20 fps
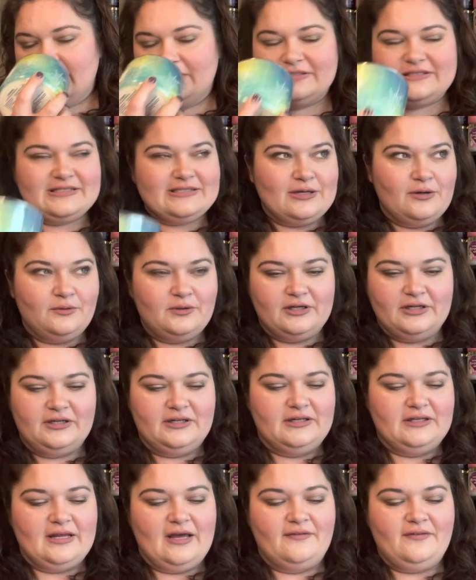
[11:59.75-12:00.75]
so
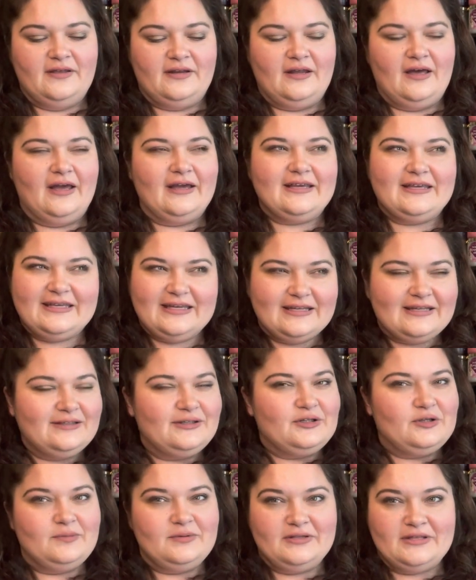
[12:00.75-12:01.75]
good. And then I get a
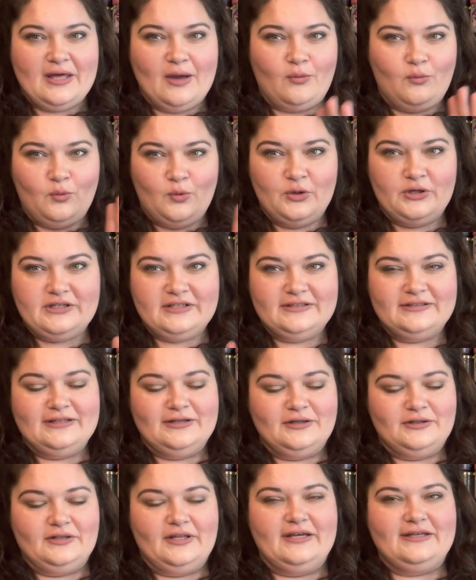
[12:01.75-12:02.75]
little bit of that wood in
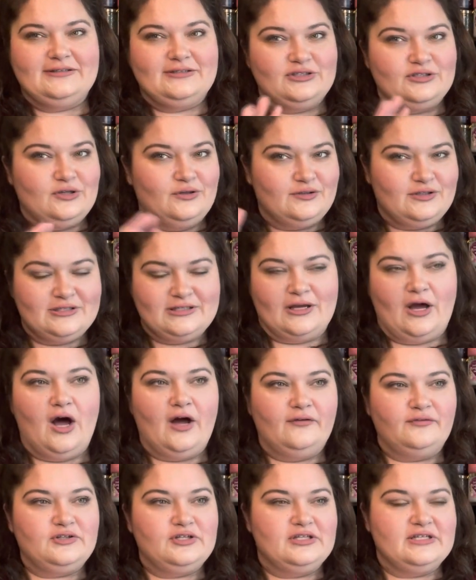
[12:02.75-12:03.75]
there, like, you know, just
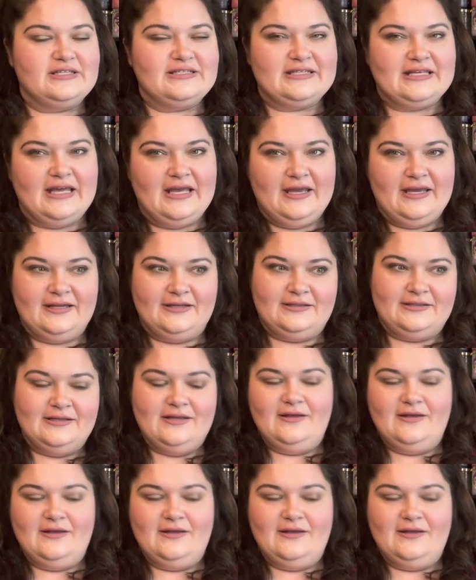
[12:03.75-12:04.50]
off to the side.